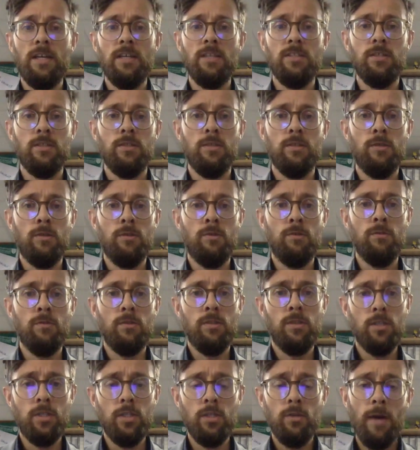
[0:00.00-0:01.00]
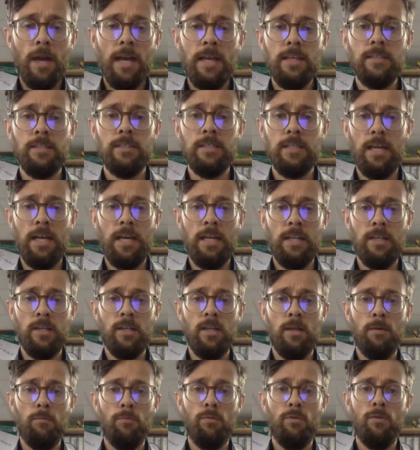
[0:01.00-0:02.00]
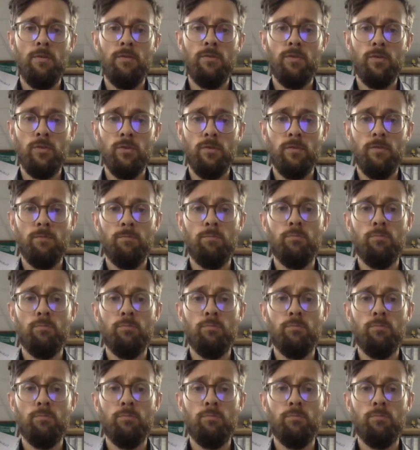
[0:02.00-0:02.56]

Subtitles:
to the US and a number of sort of